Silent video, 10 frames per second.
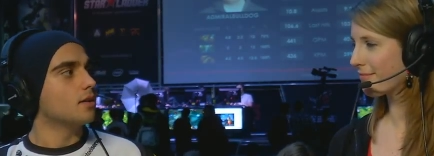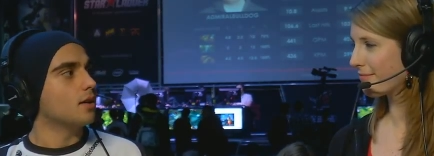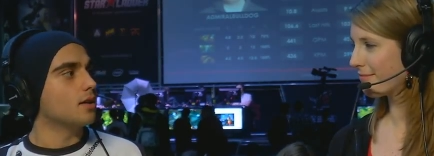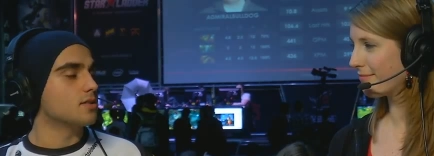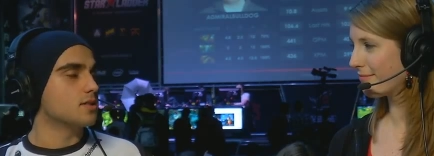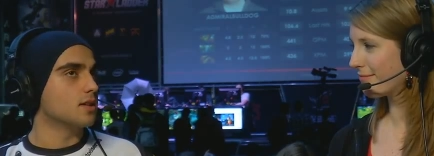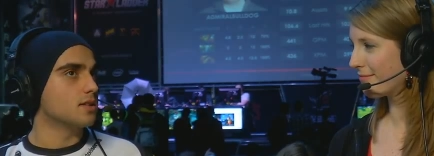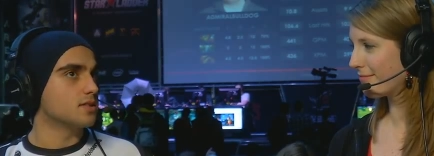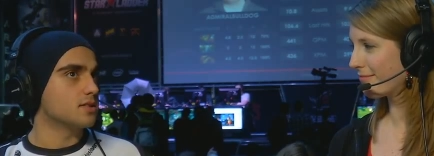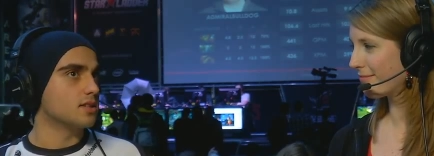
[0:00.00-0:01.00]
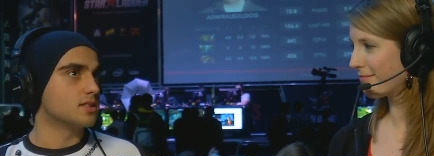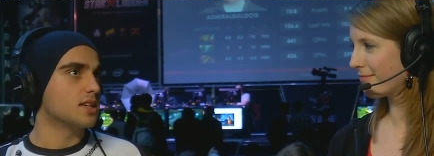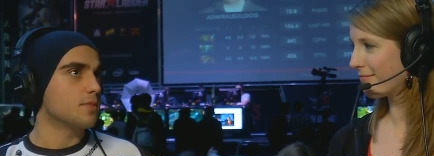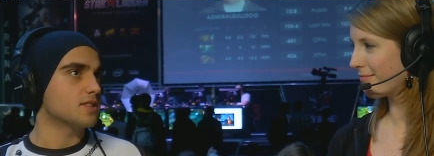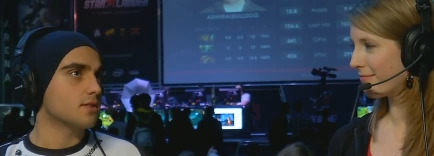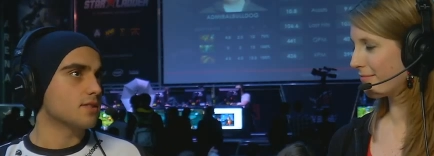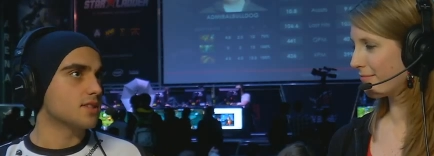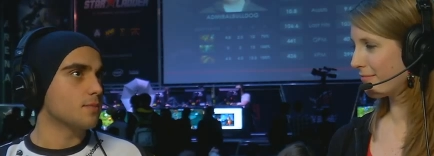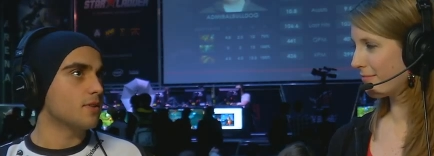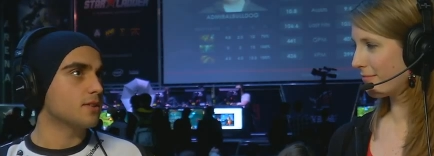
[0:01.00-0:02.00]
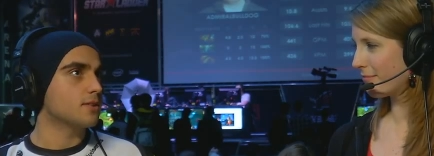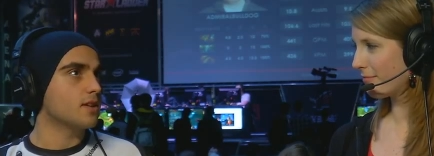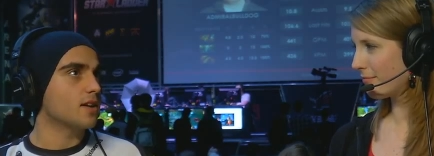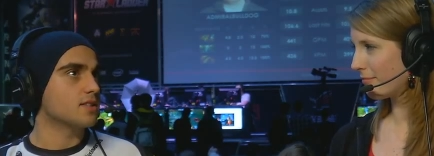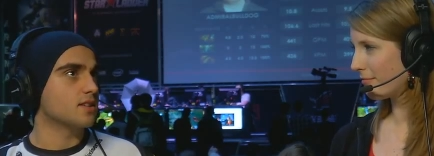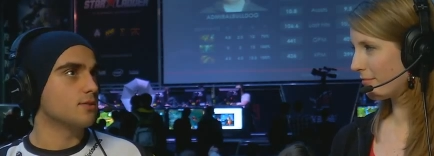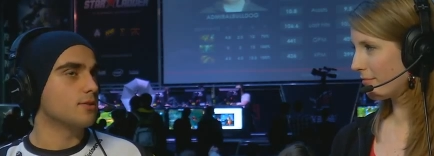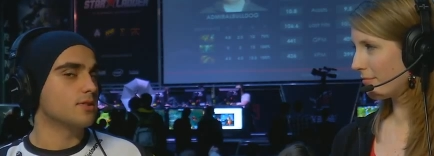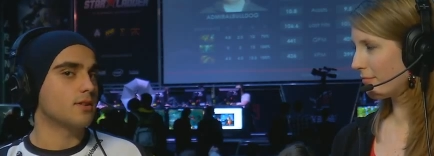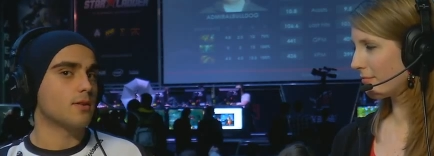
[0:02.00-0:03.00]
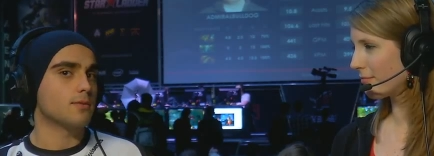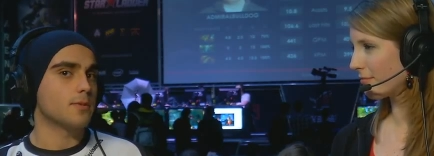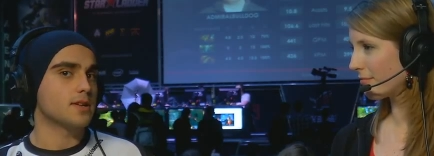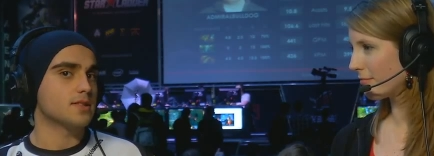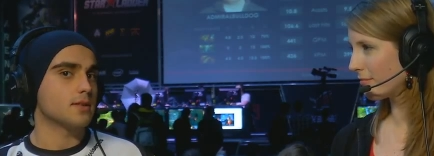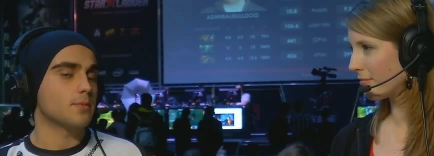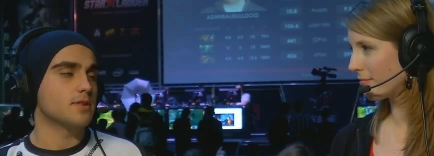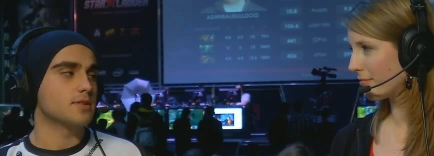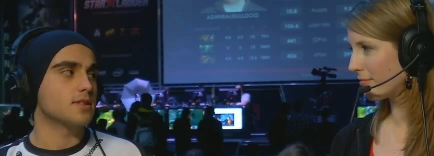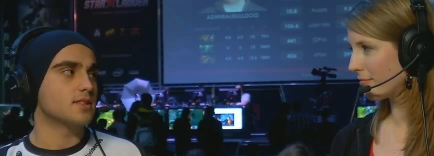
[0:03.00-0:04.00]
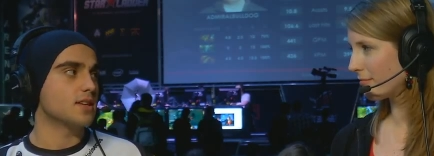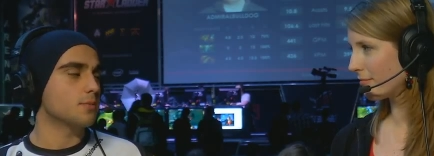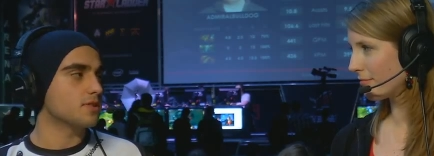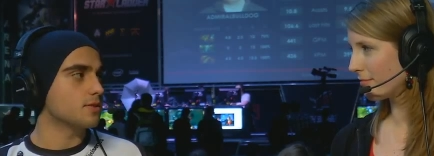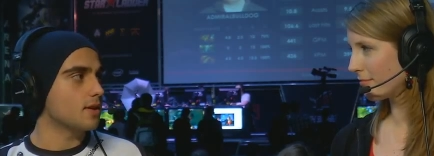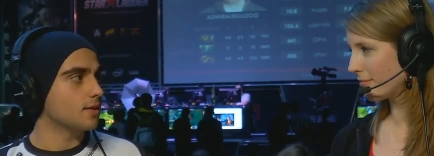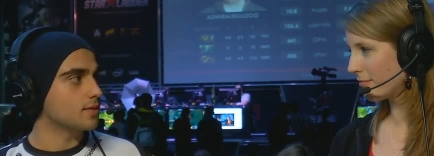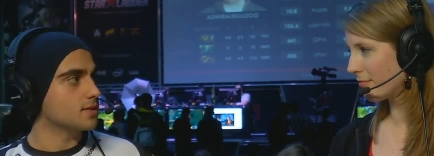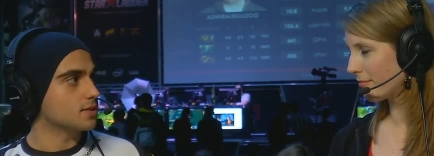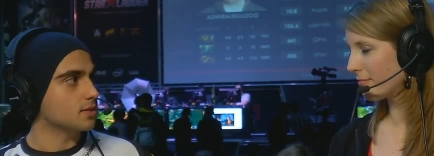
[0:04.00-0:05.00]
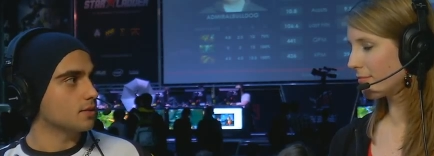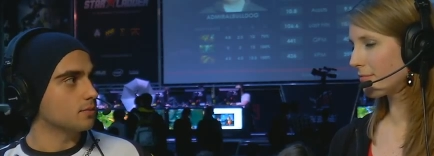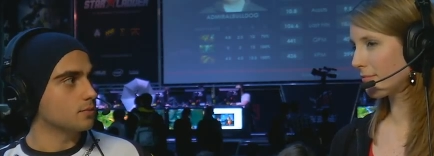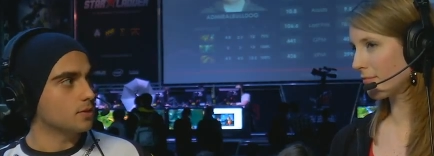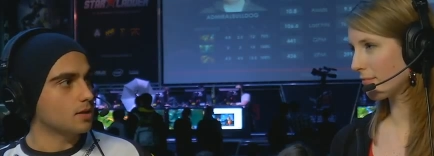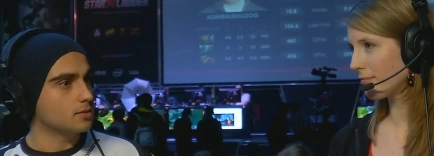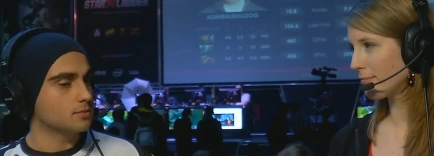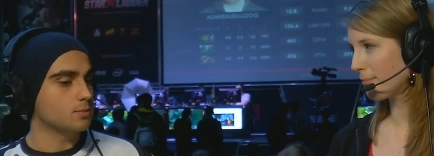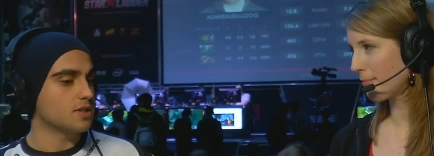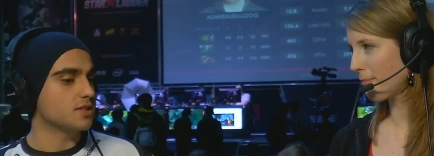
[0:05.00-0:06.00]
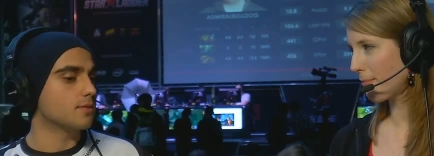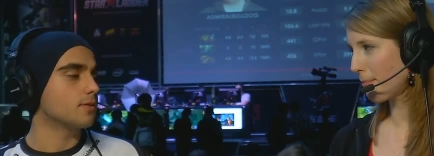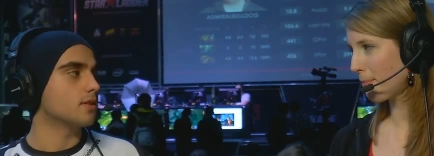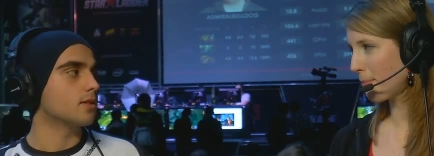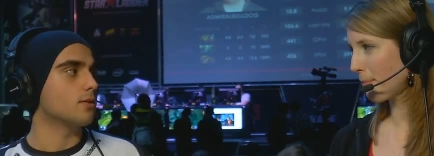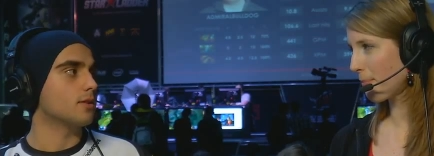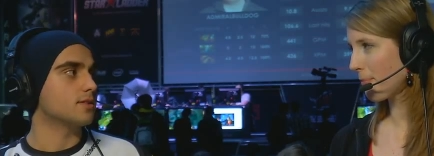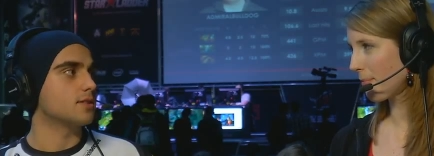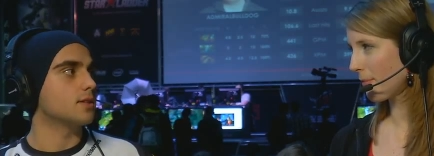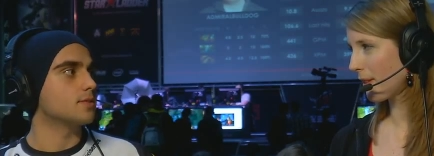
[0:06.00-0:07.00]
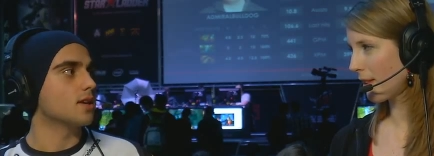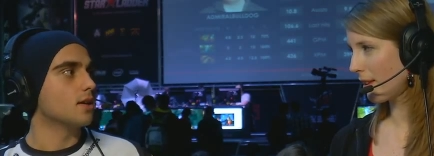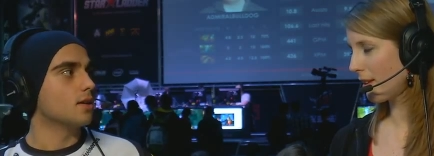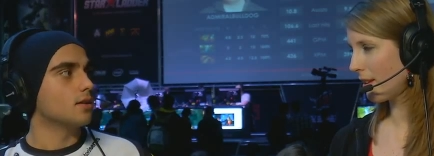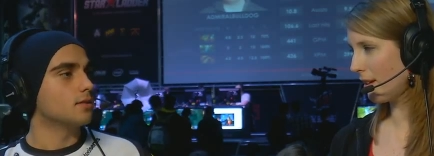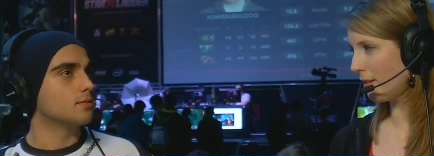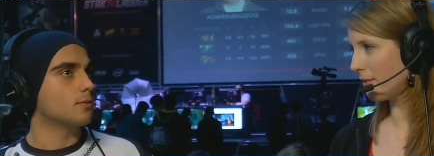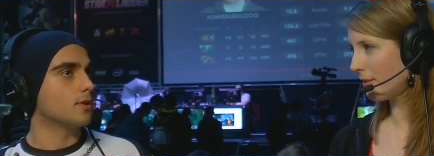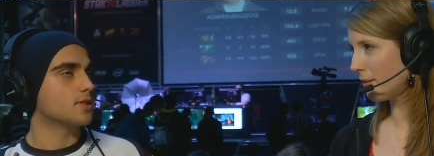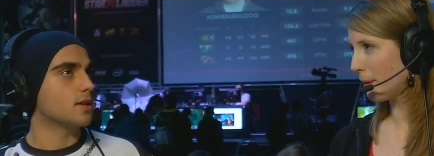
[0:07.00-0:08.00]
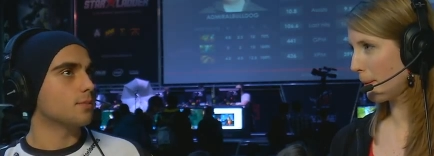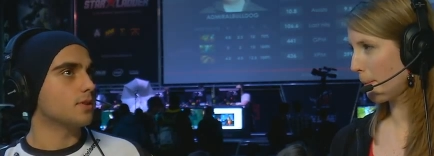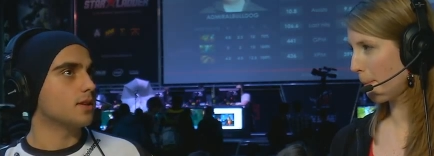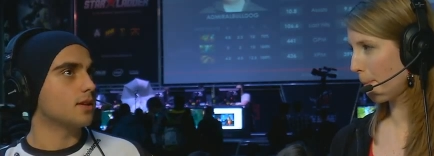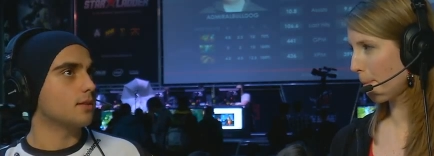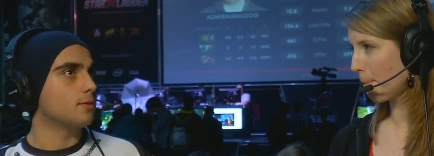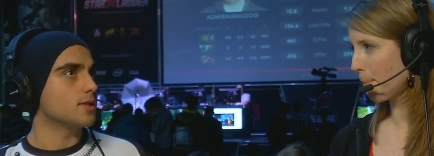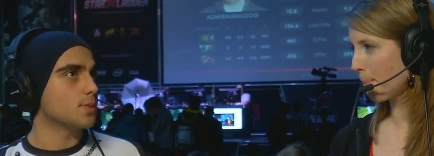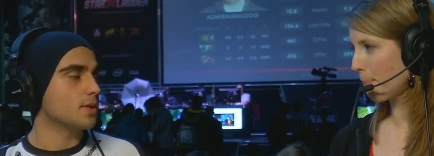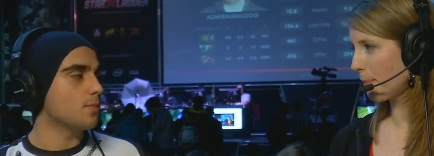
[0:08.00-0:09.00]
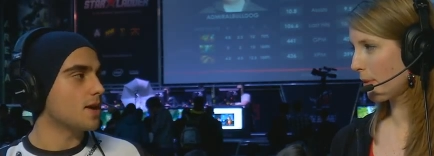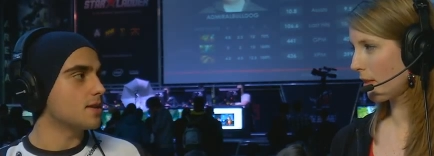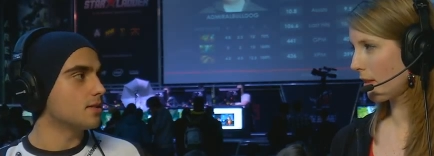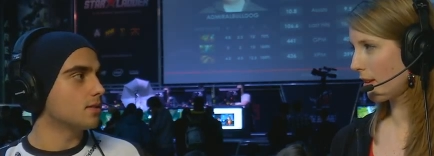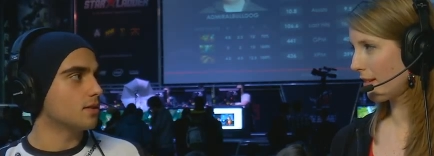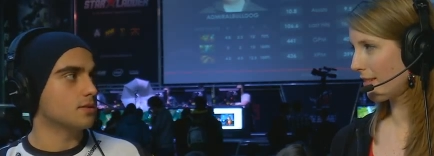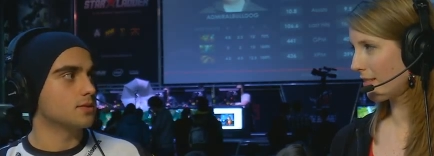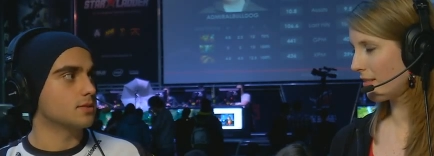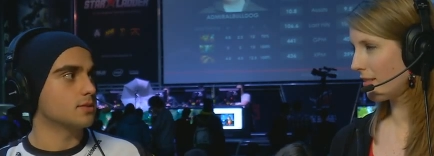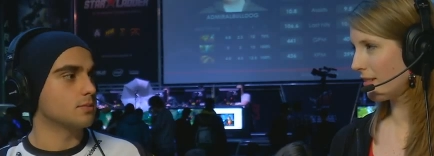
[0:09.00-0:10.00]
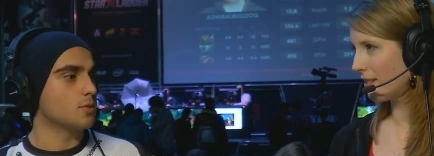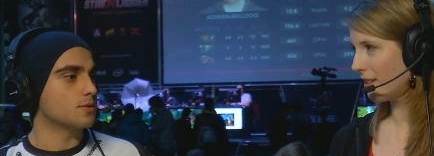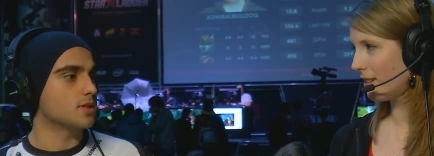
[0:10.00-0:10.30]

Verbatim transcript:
Speaker 1: And S Sigma is not similar to Alliance, they do it in their own ways. I mean, you see Sigma's draft is much different than all other teams. Yeah. For example, they first pick Bane, and most